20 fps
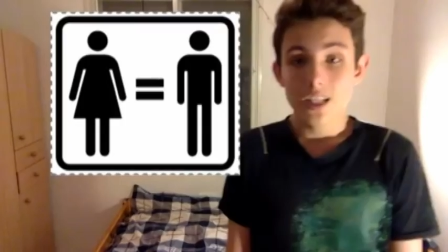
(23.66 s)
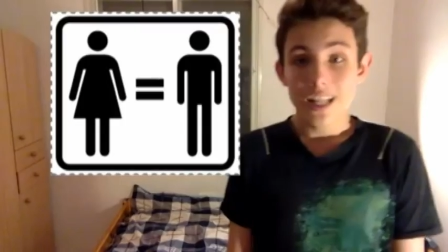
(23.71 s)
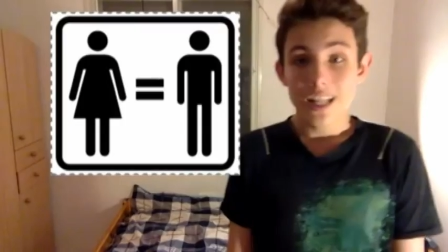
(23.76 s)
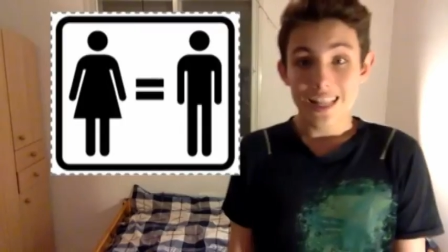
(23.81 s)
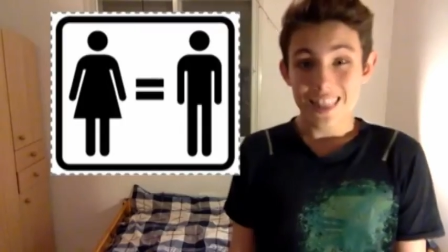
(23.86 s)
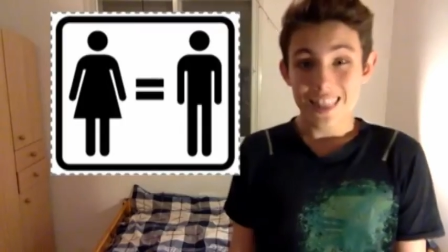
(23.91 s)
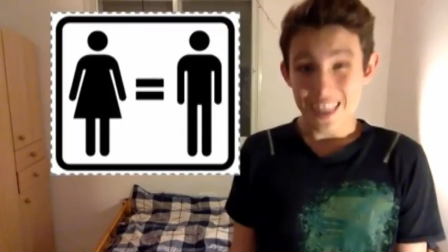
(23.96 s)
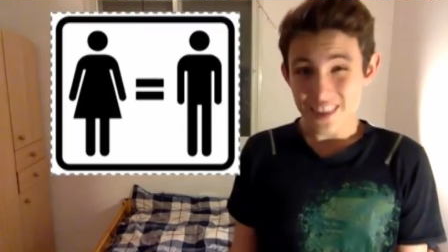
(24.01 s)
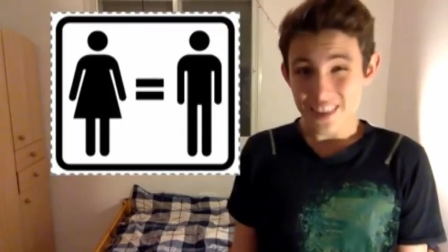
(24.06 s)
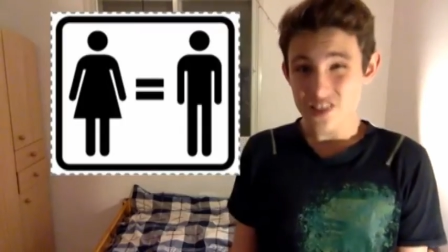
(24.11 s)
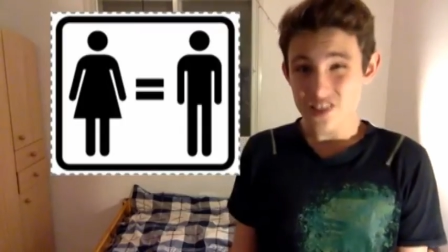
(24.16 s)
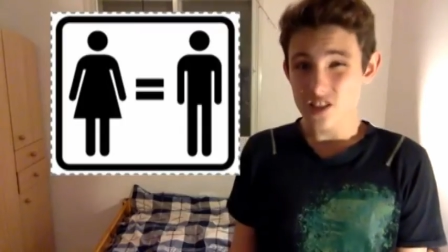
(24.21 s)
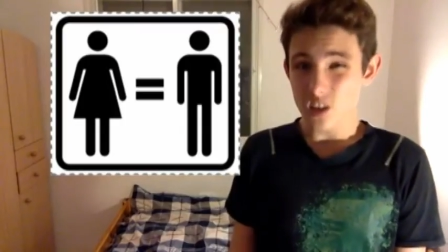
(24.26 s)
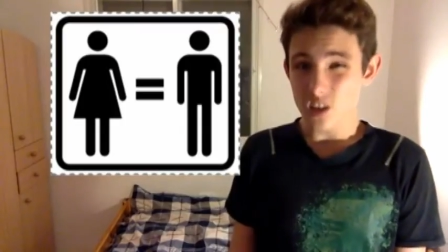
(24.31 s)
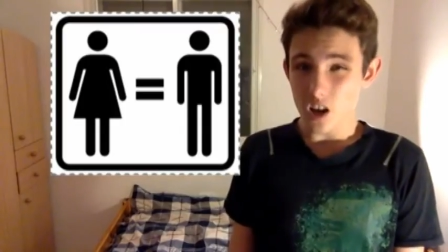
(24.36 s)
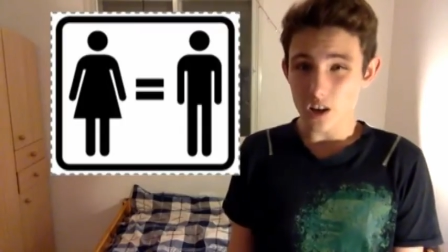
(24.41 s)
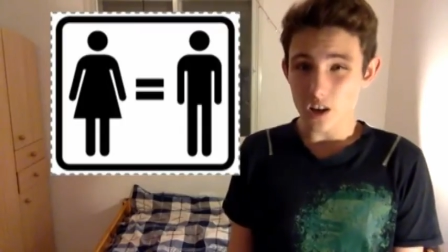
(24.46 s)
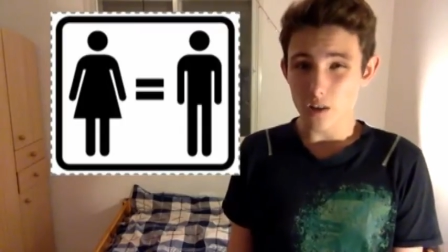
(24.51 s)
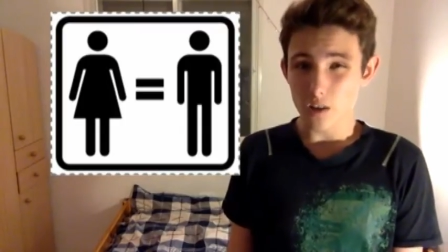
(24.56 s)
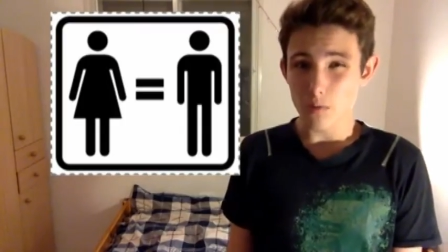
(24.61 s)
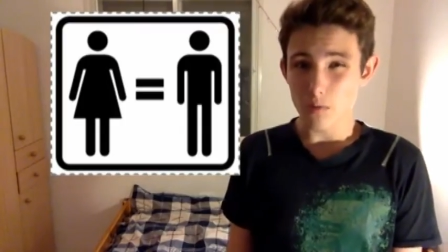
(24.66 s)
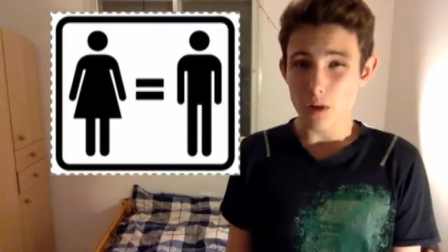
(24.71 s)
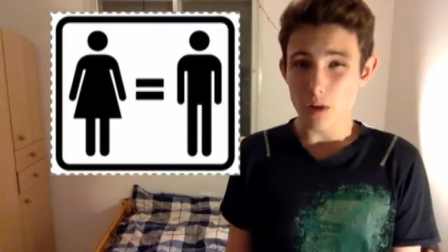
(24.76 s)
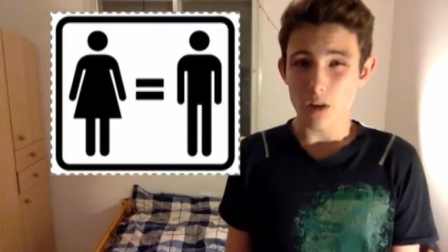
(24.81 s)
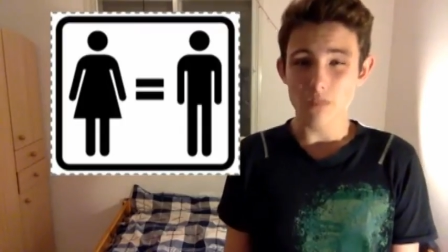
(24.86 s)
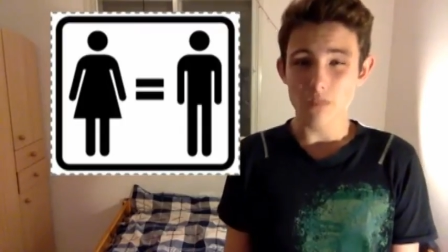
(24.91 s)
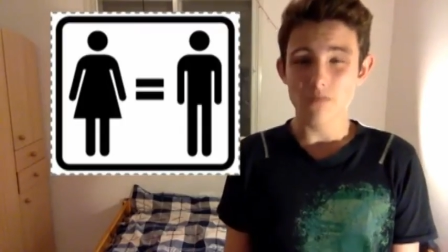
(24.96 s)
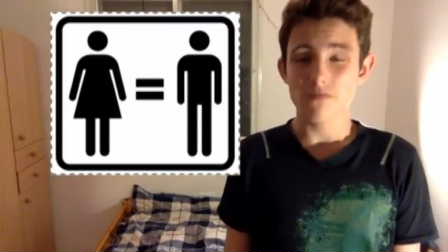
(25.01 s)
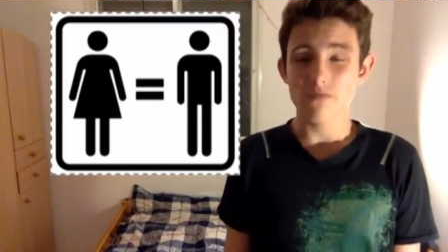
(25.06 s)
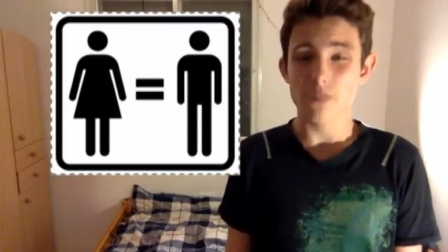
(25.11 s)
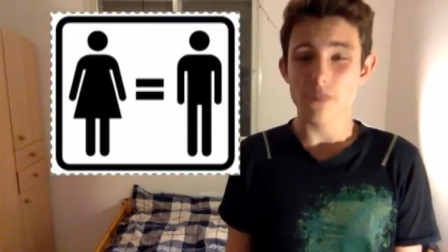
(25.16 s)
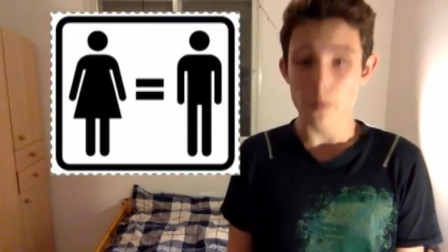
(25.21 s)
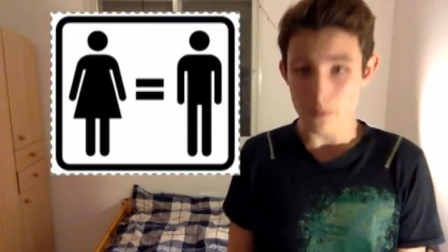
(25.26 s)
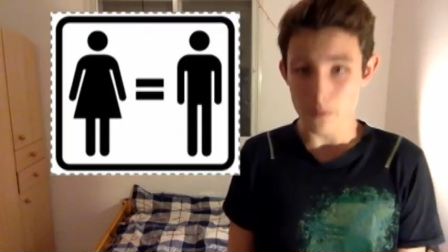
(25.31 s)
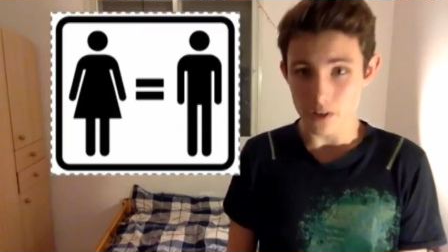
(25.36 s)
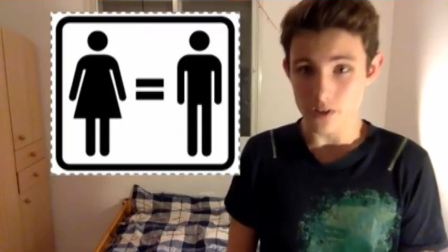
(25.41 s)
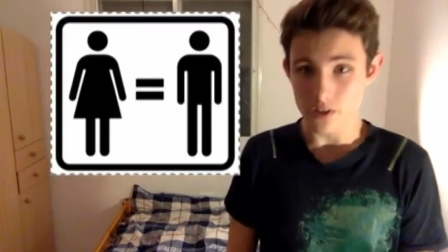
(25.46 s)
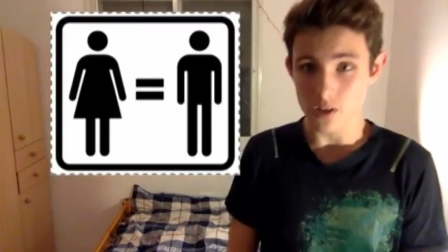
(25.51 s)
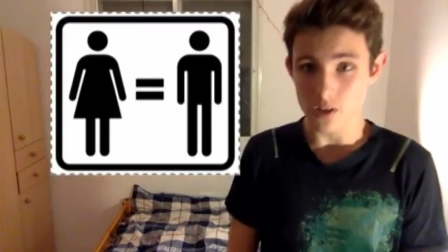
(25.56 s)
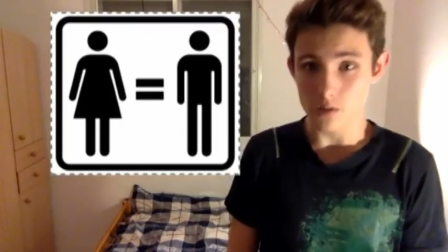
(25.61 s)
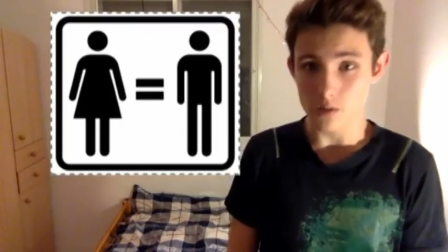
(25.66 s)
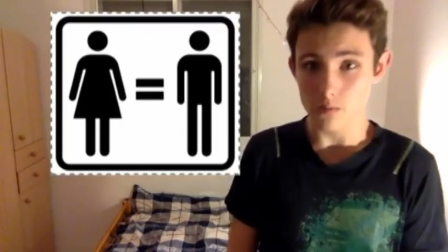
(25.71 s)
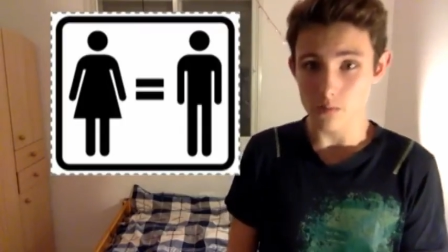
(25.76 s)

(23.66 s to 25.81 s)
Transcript: Let's talk about feminism.